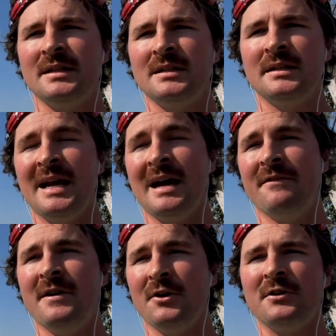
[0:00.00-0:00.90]
they
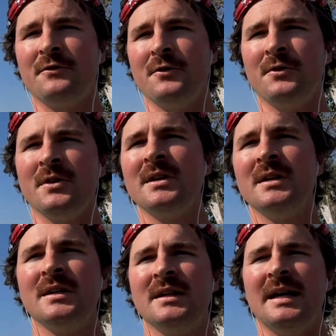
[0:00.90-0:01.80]
have healthy food.
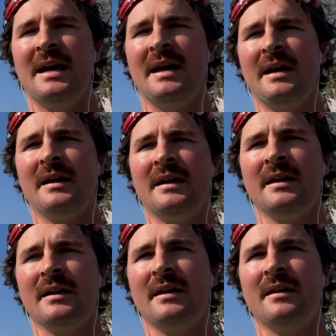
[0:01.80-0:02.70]

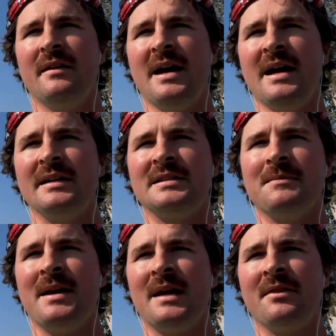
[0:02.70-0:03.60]
And that's the
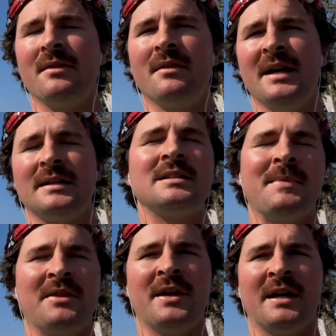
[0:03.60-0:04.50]
main
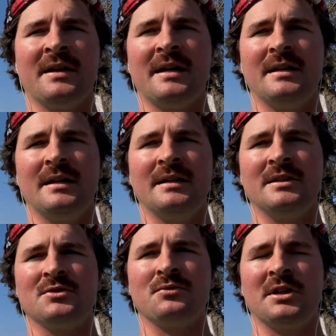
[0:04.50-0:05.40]
thing that
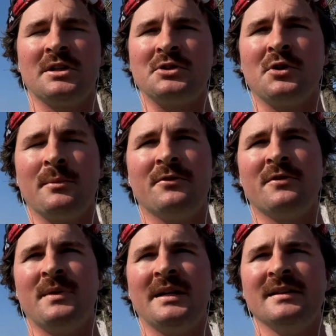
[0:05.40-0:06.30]
is really enjoyable for
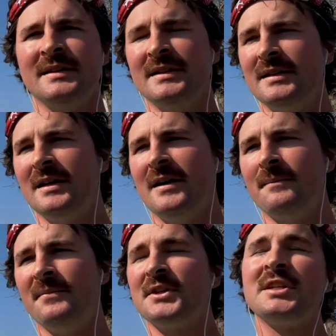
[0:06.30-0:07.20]
me.
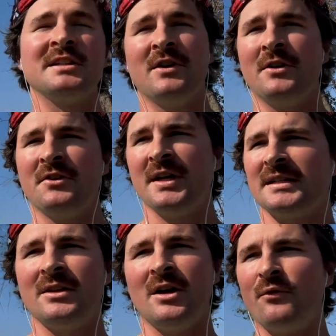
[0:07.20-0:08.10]
There's tons of other things.
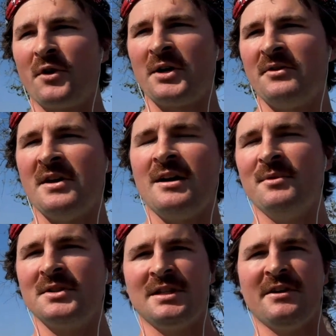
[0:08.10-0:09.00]
I love working with
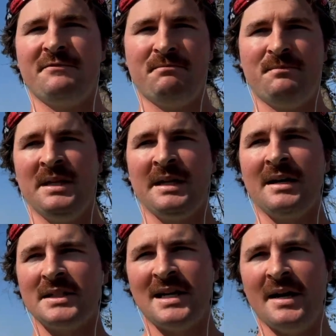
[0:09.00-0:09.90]
animals. I love being
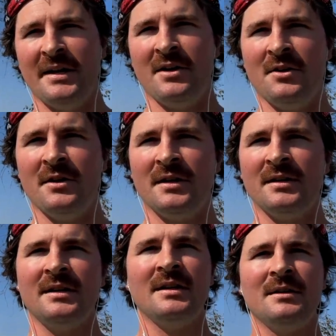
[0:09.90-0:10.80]
outside and all the
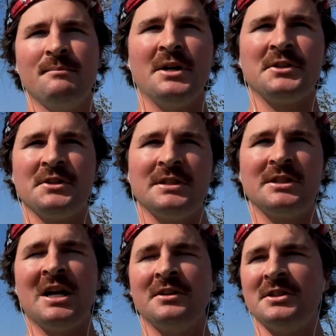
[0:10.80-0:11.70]
puzzles and
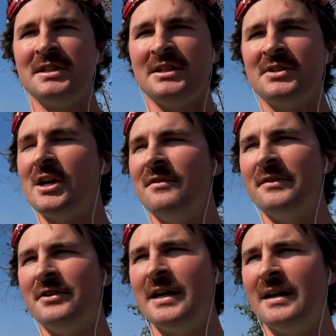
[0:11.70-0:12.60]
challenges that you solve
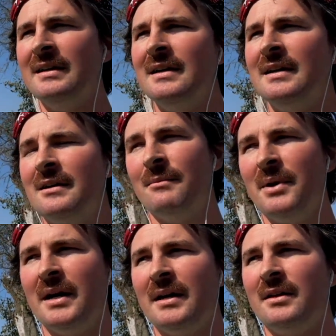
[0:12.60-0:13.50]
every day.
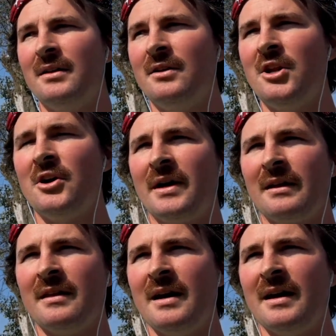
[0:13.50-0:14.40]
But knowing
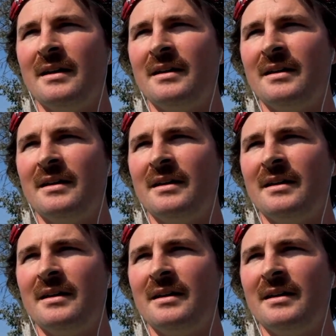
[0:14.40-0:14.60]
that,